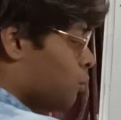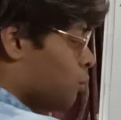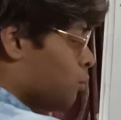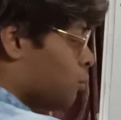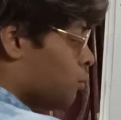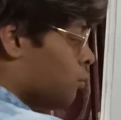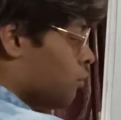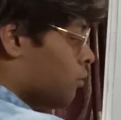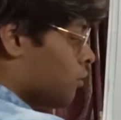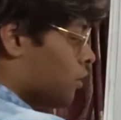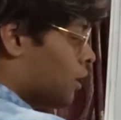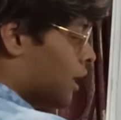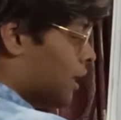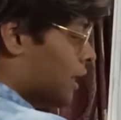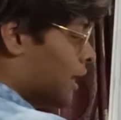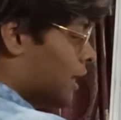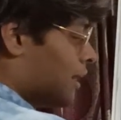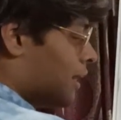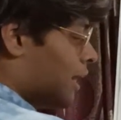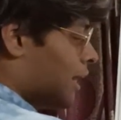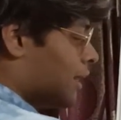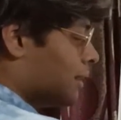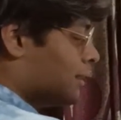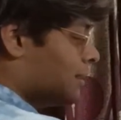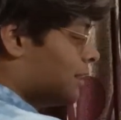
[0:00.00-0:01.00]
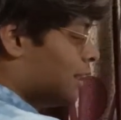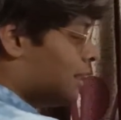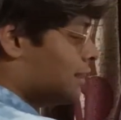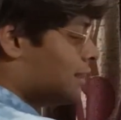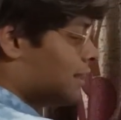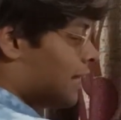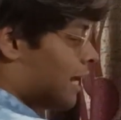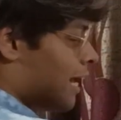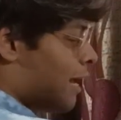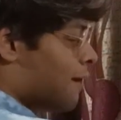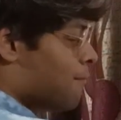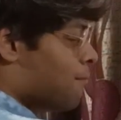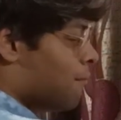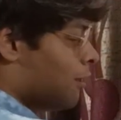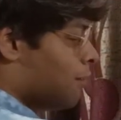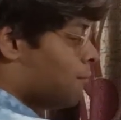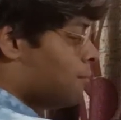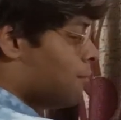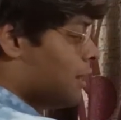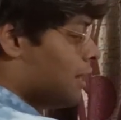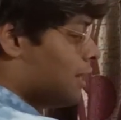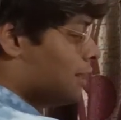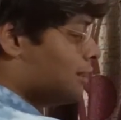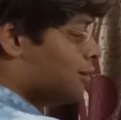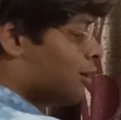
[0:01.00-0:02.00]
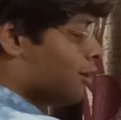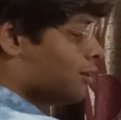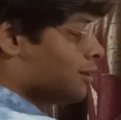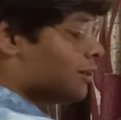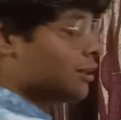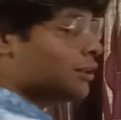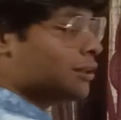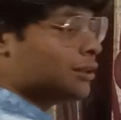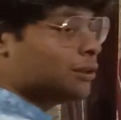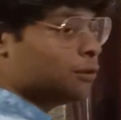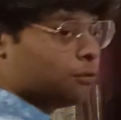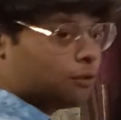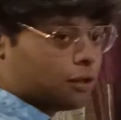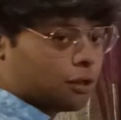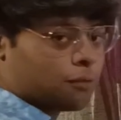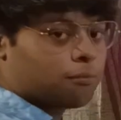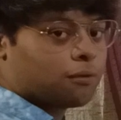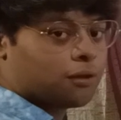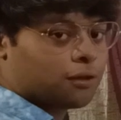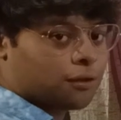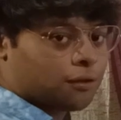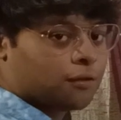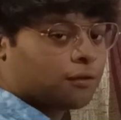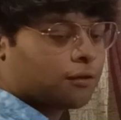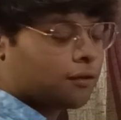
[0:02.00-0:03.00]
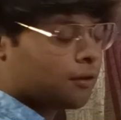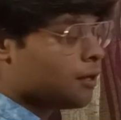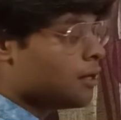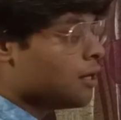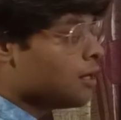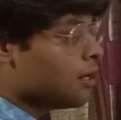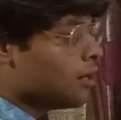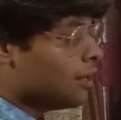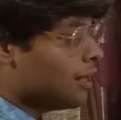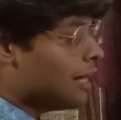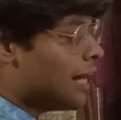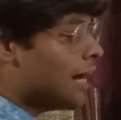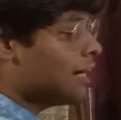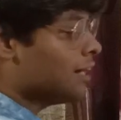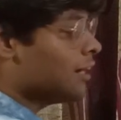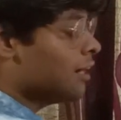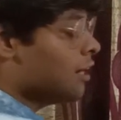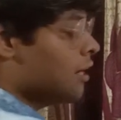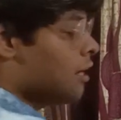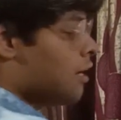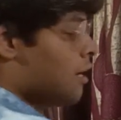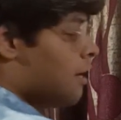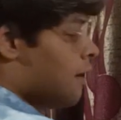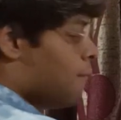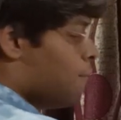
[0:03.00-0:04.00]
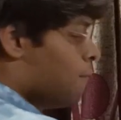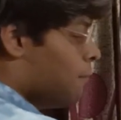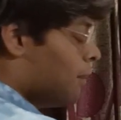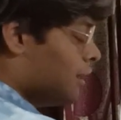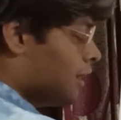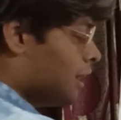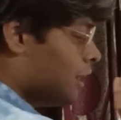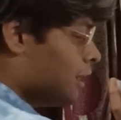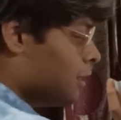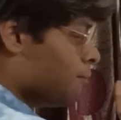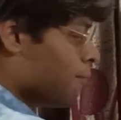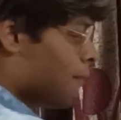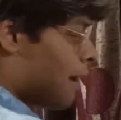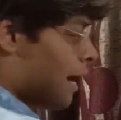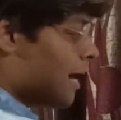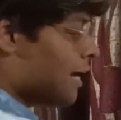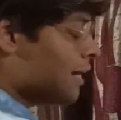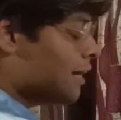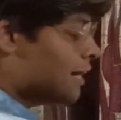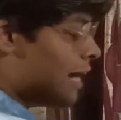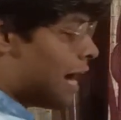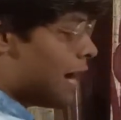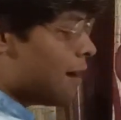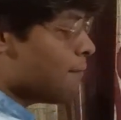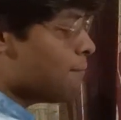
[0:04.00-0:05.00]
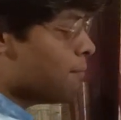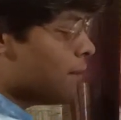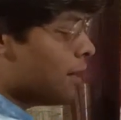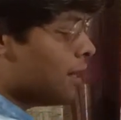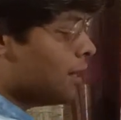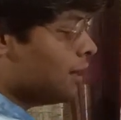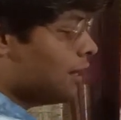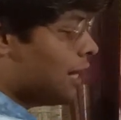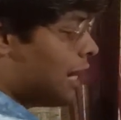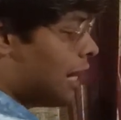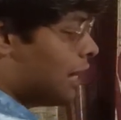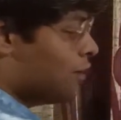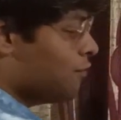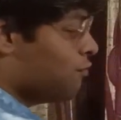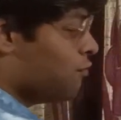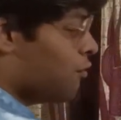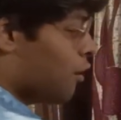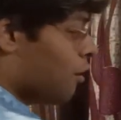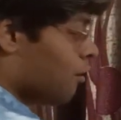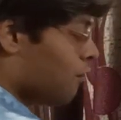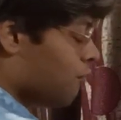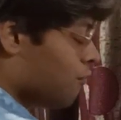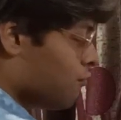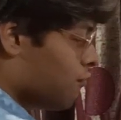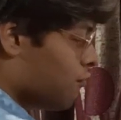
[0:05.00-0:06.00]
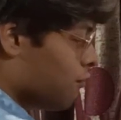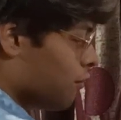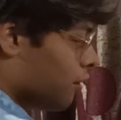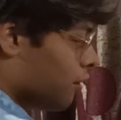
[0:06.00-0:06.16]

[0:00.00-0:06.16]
2, correct answer is A, but B is also suitable. Right. But it might happen that for